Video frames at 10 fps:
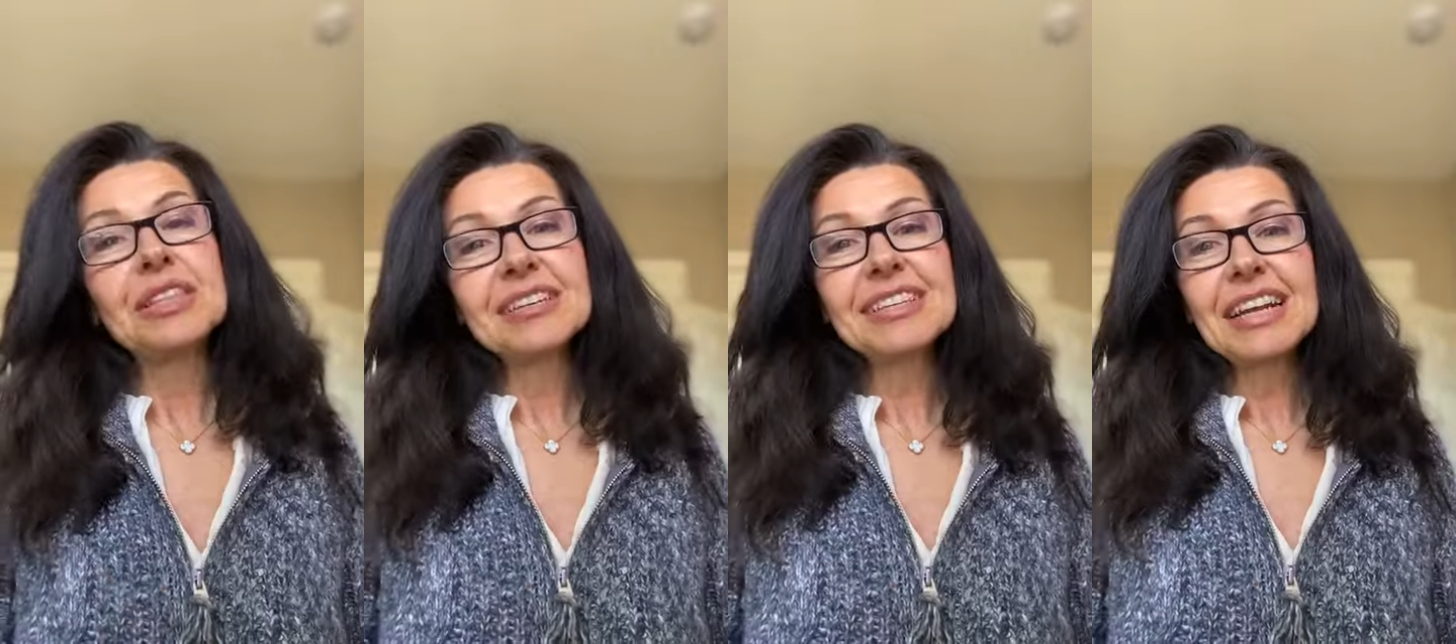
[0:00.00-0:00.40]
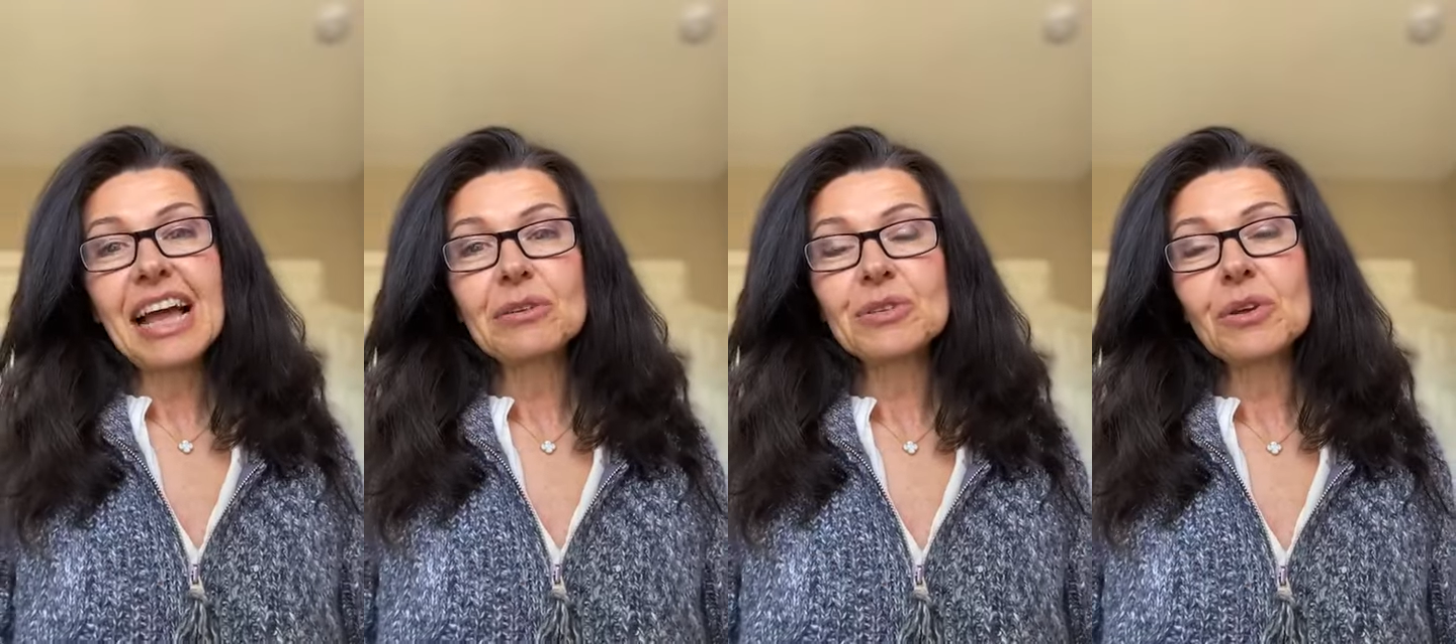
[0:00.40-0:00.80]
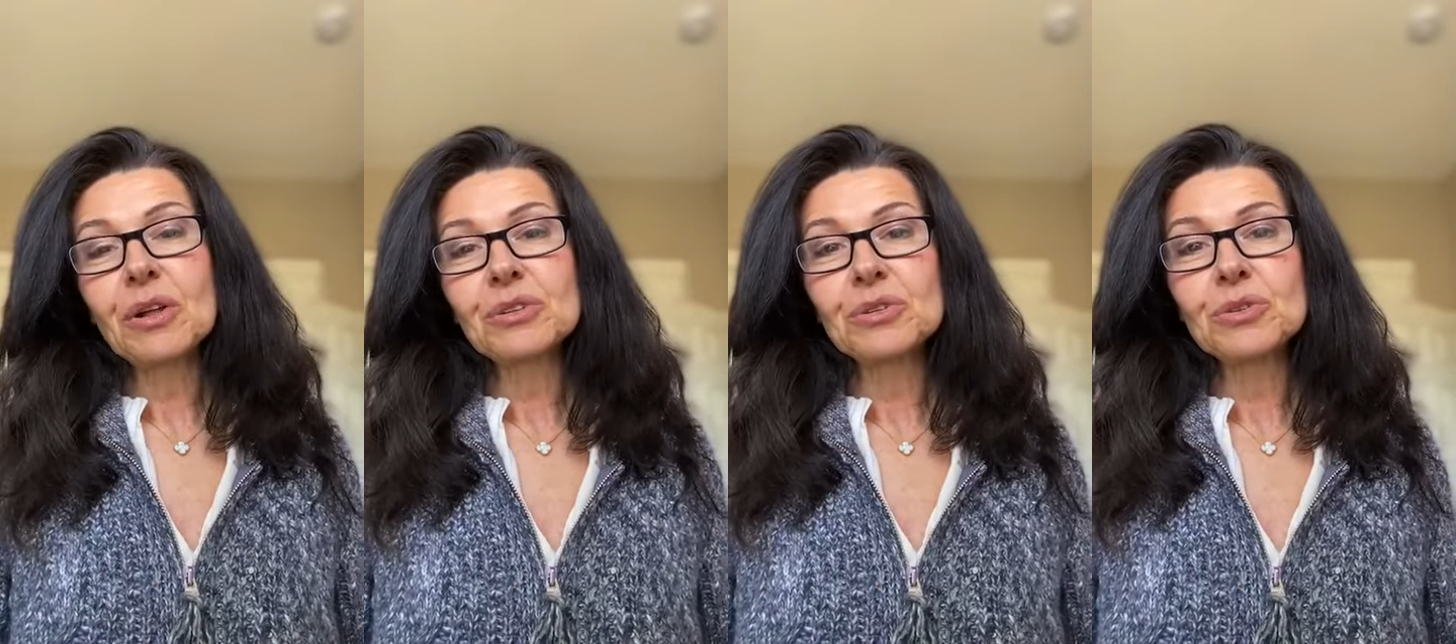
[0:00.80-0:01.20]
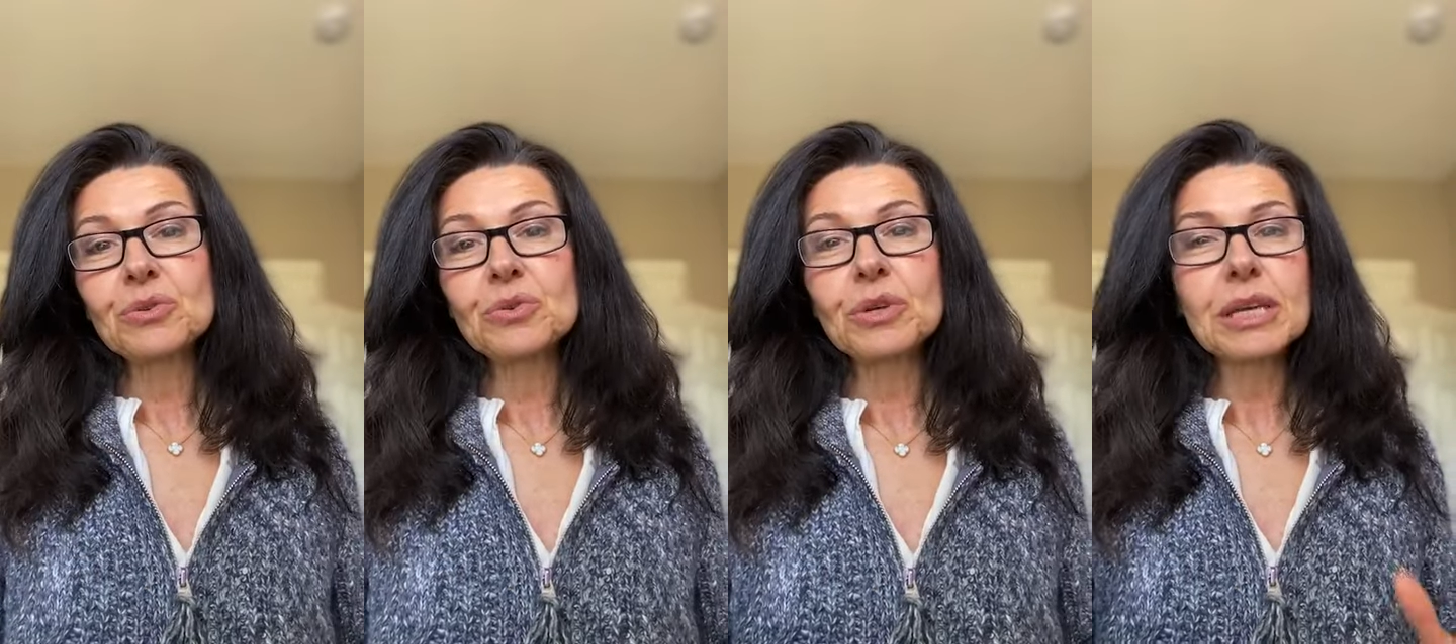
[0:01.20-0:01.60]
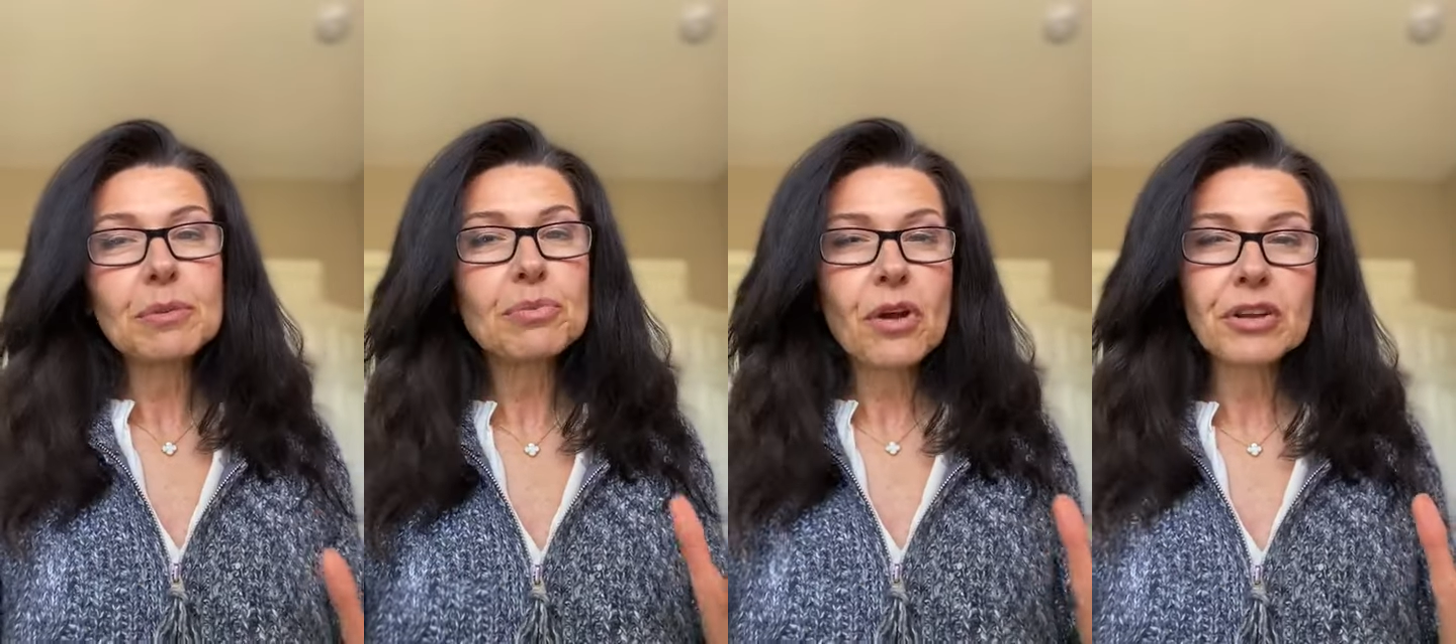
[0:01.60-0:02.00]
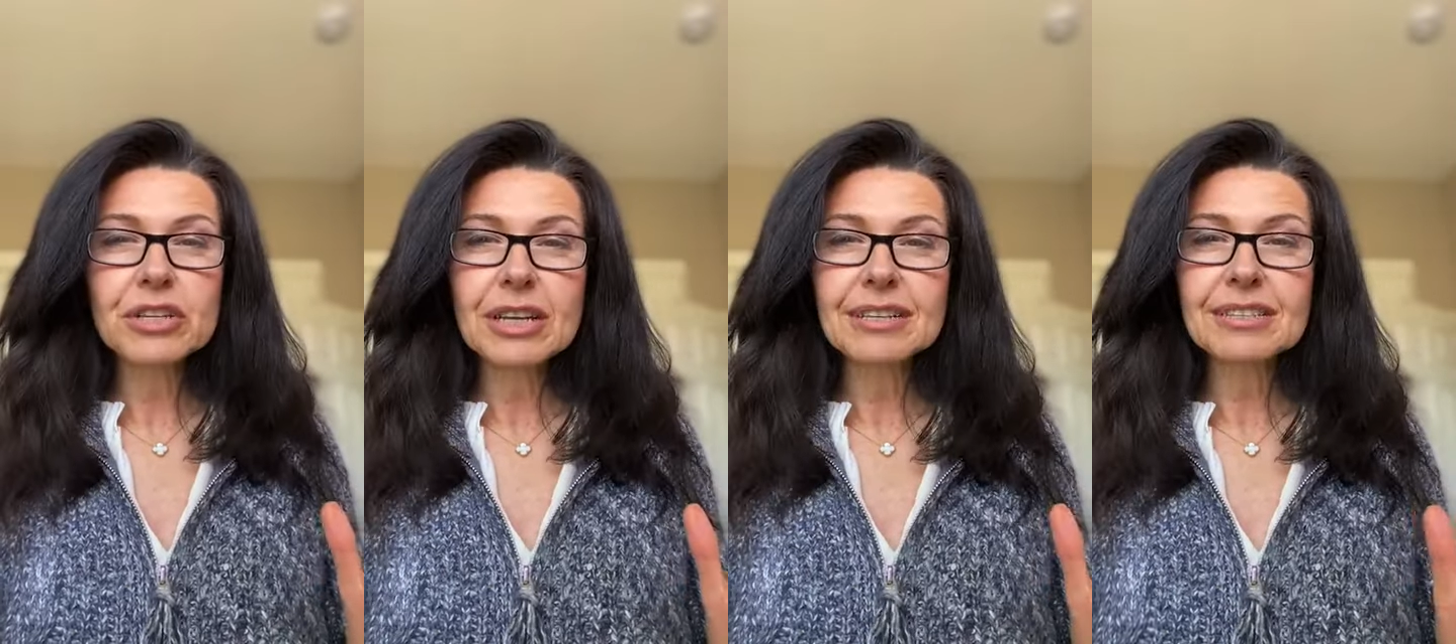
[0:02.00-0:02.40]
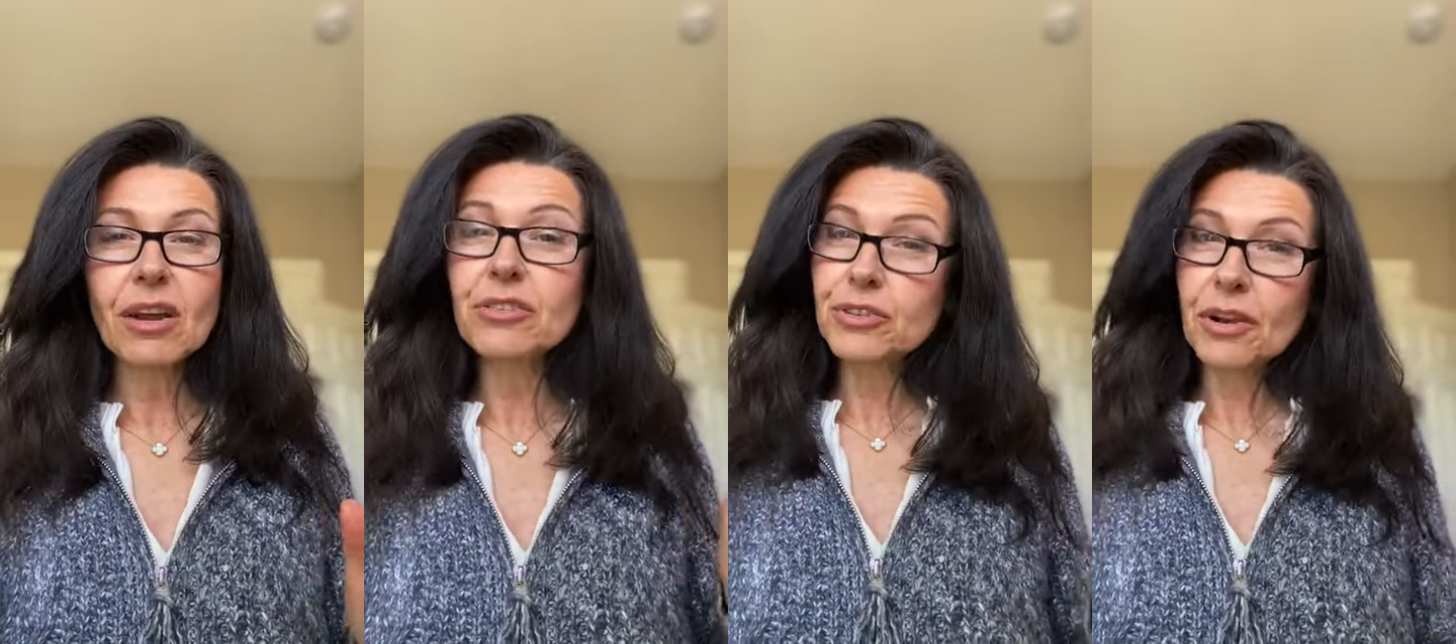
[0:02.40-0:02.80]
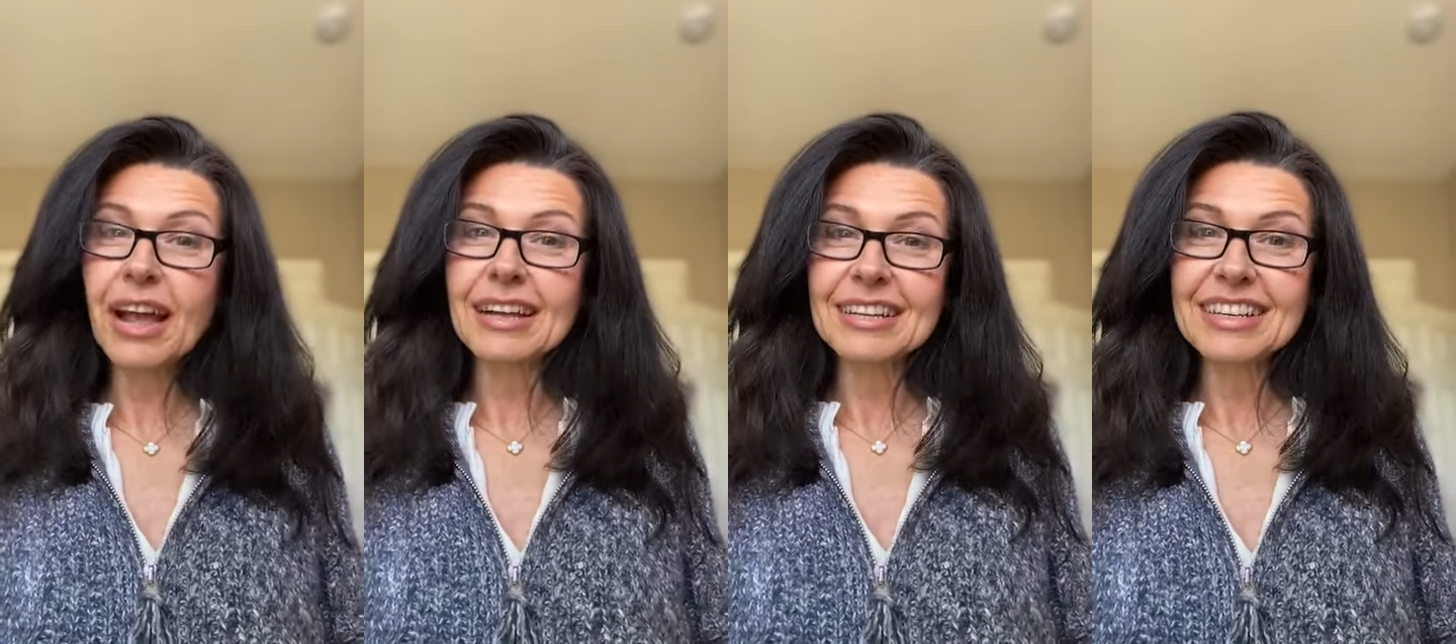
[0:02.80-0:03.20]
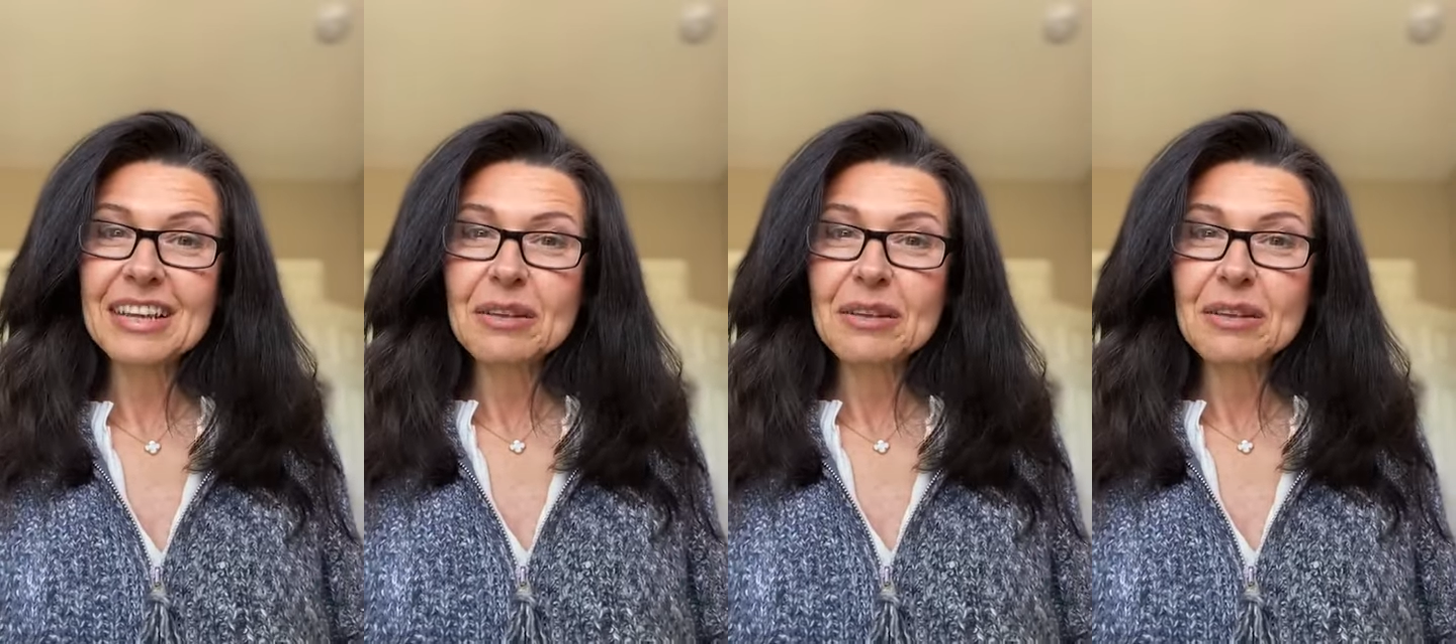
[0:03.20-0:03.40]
This allows you also to keep projects on track